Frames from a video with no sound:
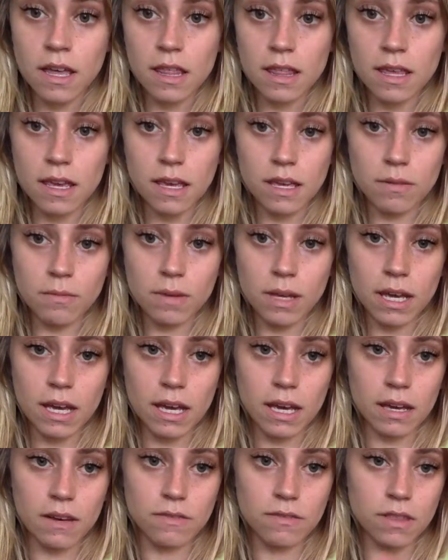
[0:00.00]
Then we
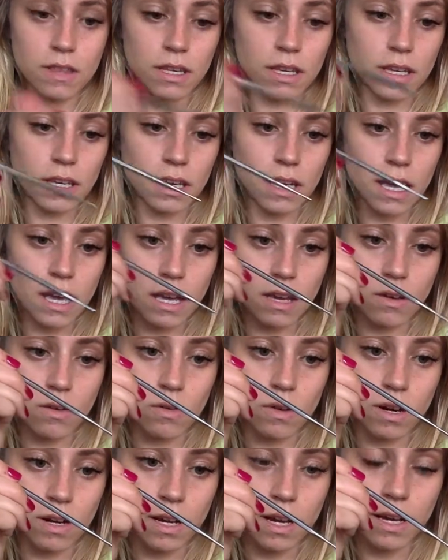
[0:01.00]
have the
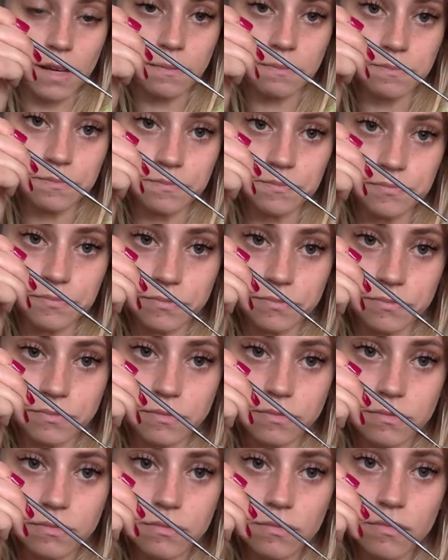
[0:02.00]
aorta.
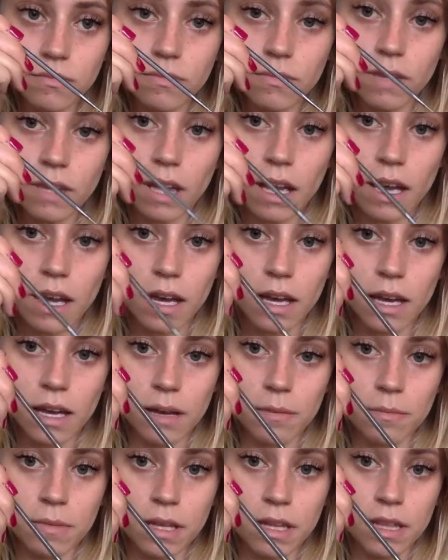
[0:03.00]

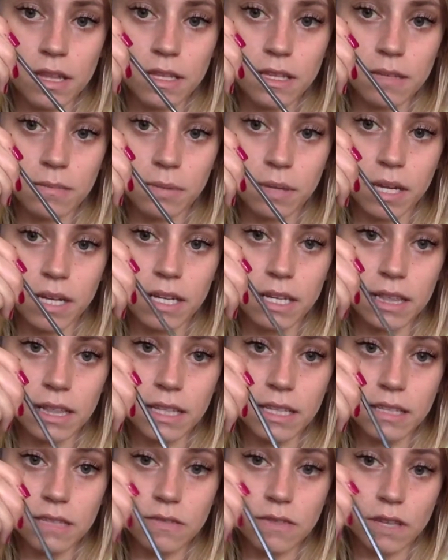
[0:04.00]
The blood in
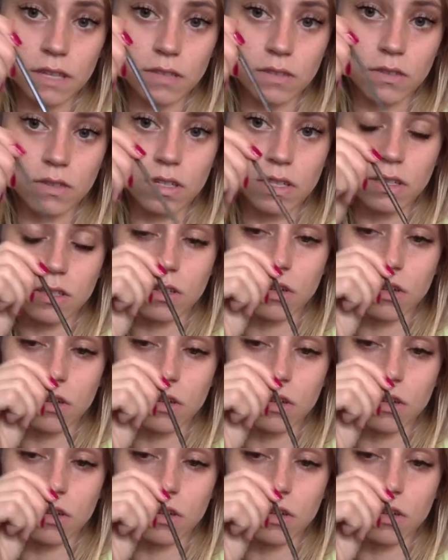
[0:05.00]
this vessel is